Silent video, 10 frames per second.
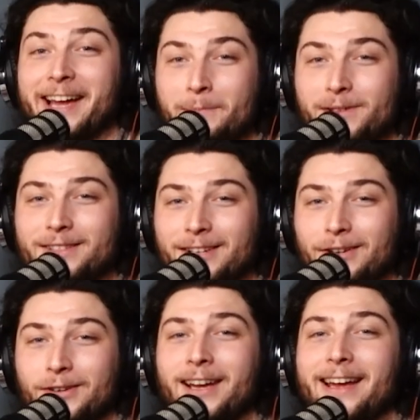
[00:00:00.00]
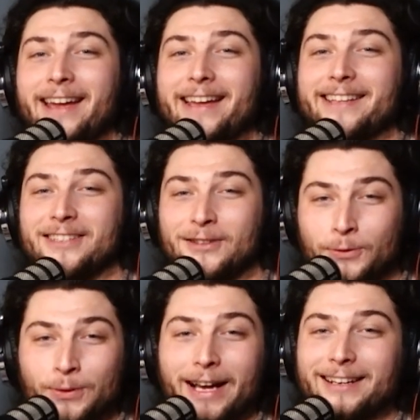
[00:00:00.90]
episode is
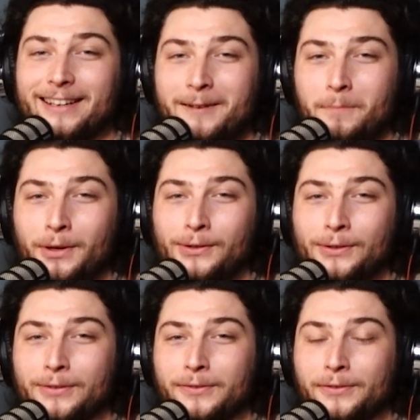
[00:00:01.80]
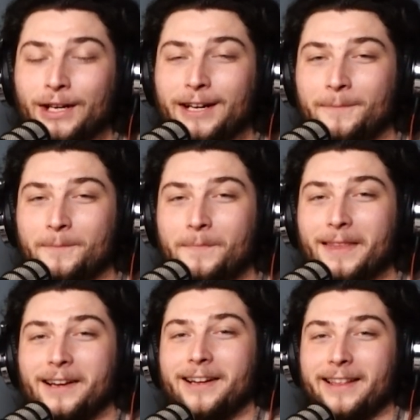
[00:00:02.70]
directly pulled from
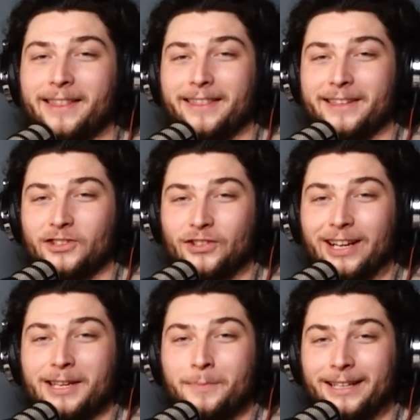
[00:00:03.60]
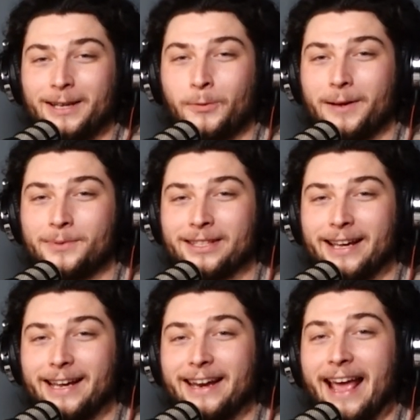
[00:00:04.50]
the Jelly Belly
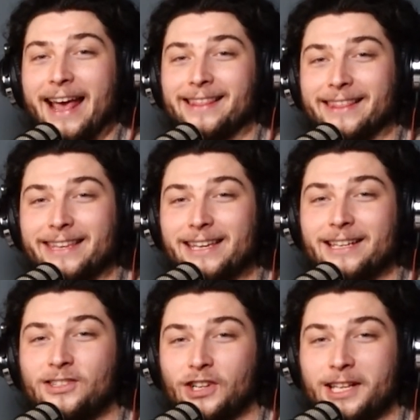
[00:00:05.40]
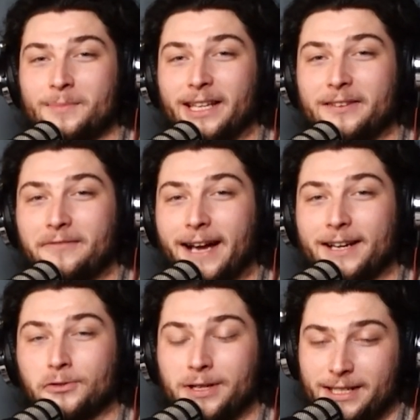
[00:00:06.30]
website and the Jelly Belly
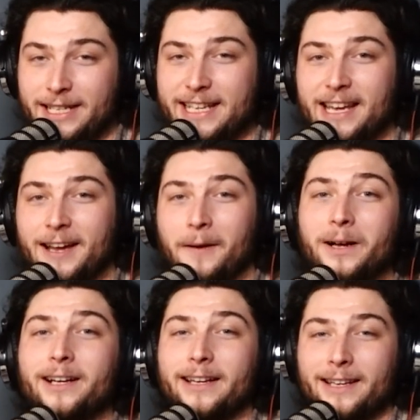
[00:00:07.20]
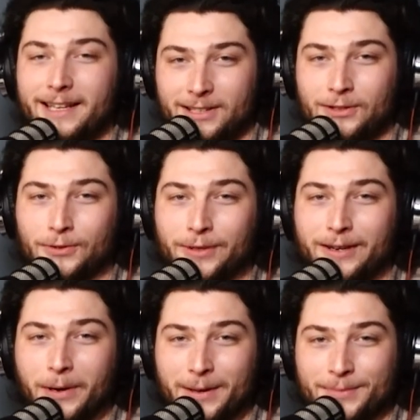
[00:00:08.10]
Factory TM history
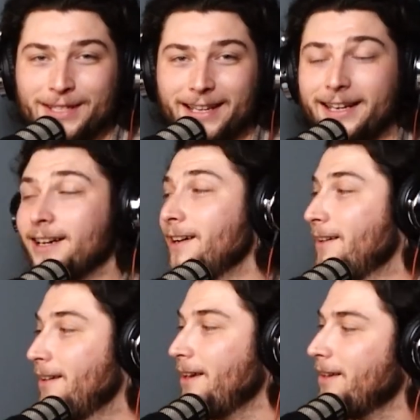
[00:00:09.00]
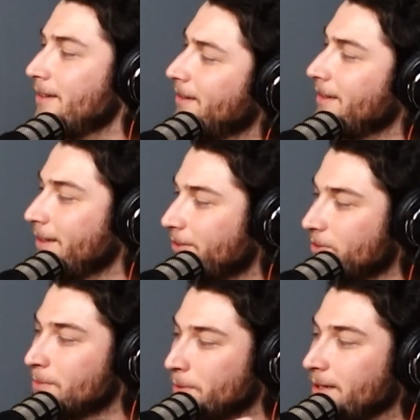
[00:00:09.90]
website, and a little
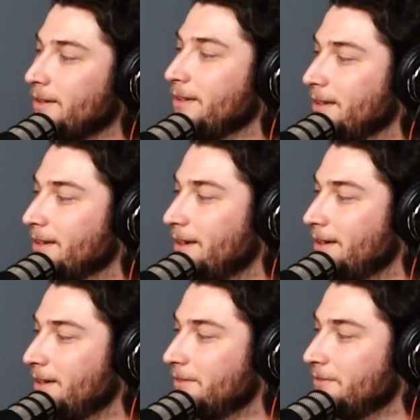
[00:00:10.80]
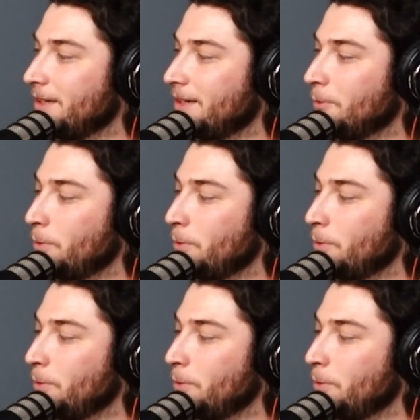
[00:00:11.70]
sprinkling of uh,